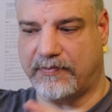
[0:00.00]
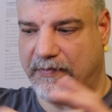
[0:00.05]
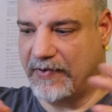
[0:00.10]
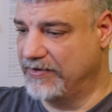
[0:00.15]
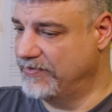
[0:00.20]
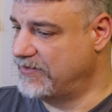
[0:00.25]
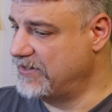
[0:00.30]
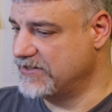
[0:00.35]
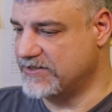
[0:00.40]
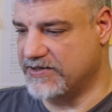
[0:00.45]

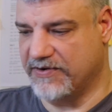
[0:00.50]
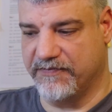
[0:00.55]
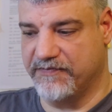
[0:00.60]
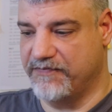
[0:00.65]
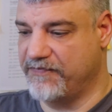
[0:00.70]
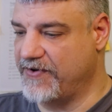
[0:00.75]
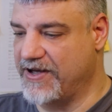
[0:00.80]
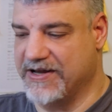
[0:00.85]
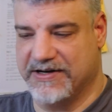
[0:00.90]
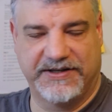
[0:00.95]
And things are
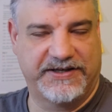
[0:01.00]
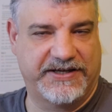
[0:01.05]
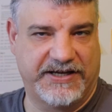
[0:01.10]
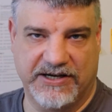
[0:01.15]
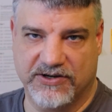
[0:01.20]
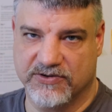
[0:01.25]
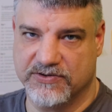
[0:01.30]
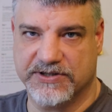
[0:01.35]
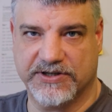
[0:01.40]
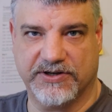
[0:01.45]
fairly
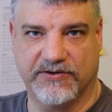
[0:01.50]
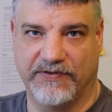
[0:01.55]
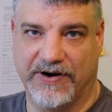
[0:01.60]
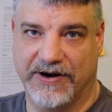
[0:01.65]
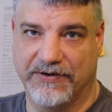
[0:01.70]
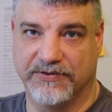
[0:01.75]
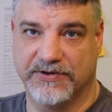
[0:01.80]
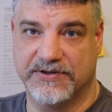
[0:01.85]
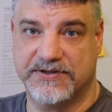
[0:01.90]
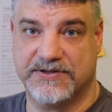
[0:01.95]
chaotic
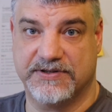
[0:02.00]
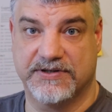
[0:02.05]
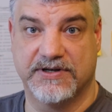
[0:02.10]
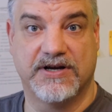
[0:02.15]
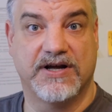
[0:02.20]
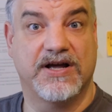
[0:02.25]
around us.